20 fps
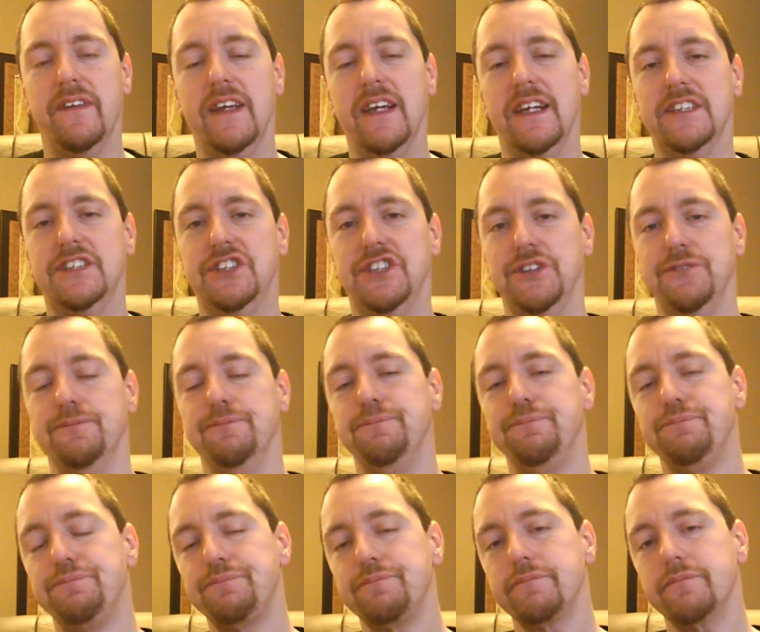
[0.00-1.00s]
the issue.
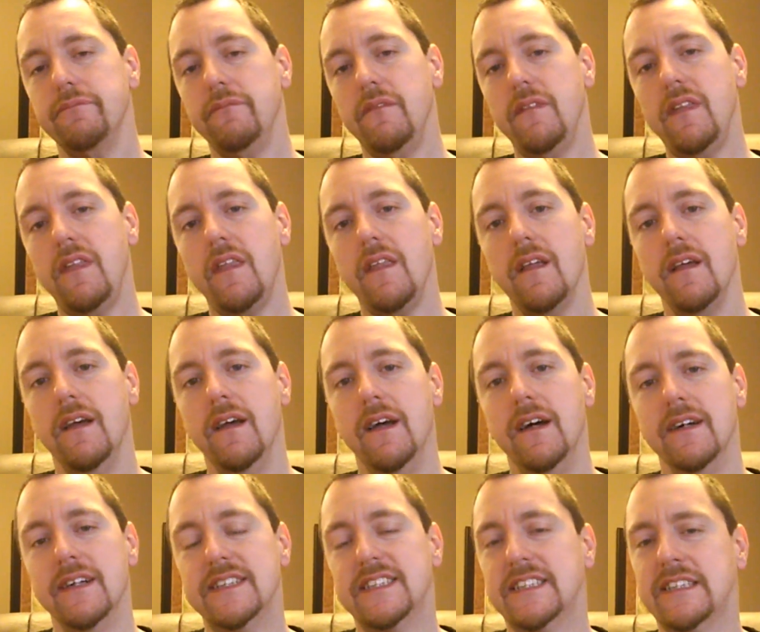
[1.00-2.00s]

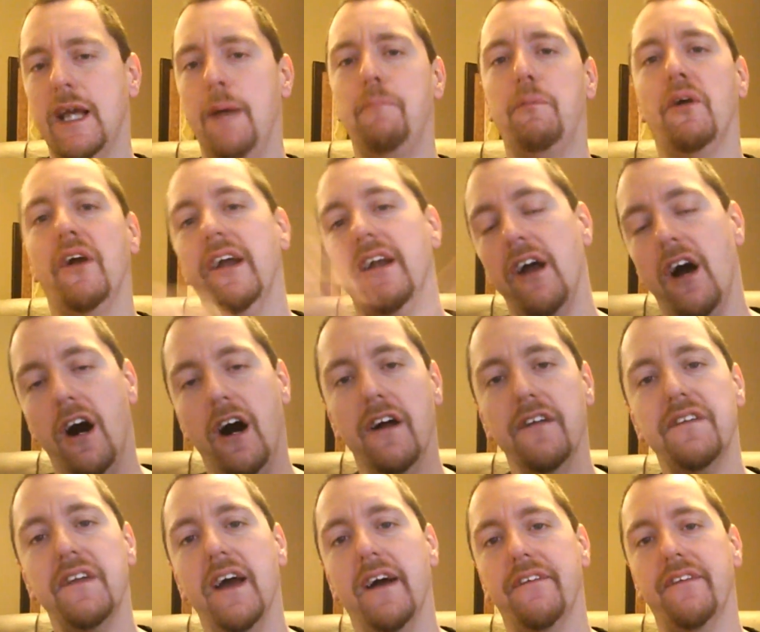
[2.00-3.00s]
Let's separate
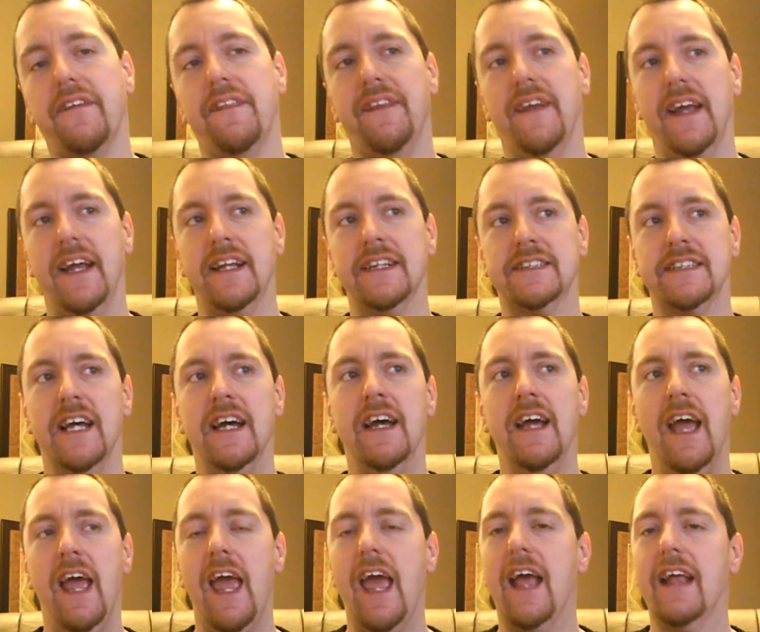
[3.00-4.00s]
all the other things
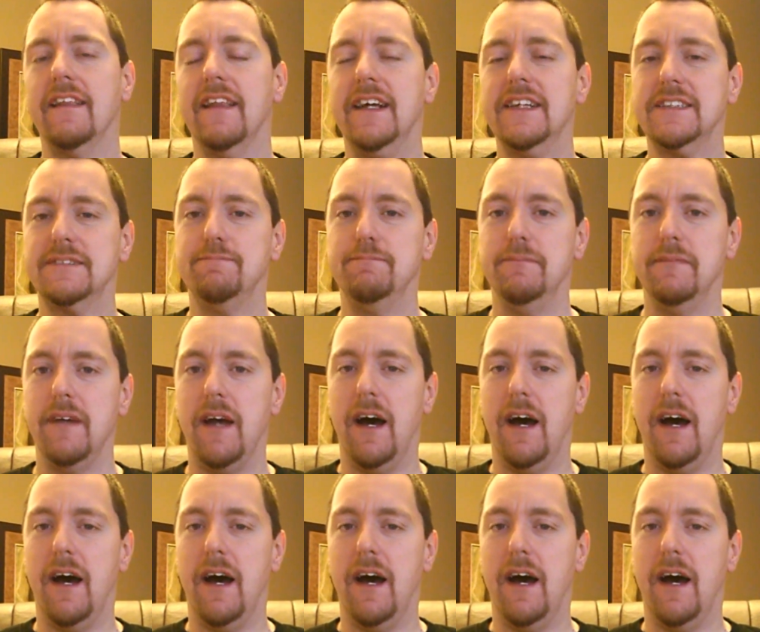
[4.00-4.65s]
and let's